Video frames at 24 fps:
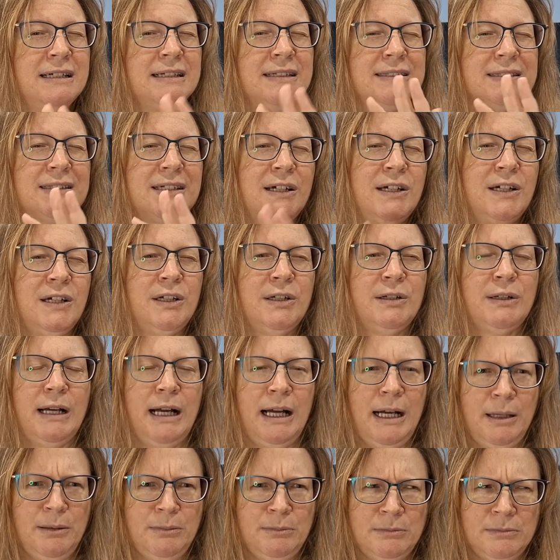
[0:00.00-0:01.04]
So
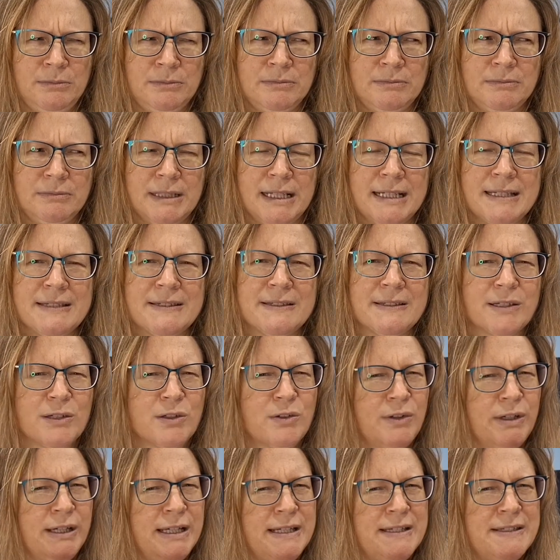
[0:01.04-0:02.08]
it's the
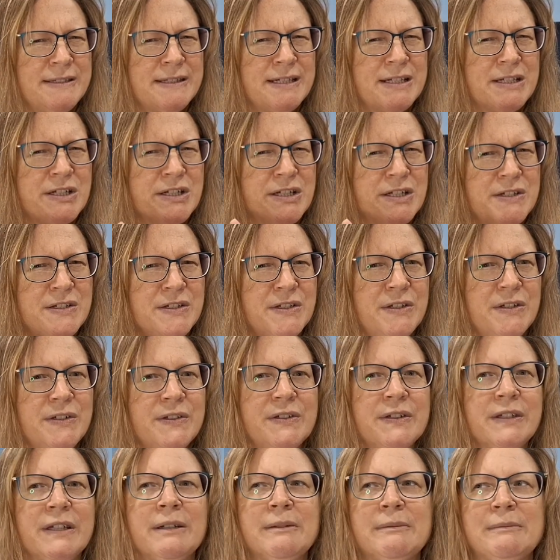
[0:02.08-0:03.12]
greens that she's
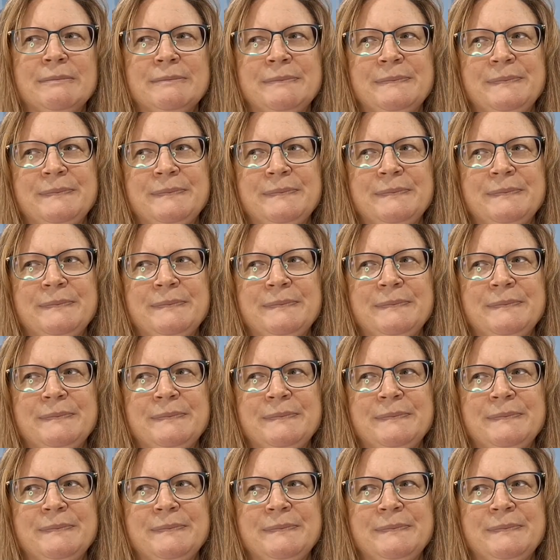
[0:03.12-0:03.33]
using.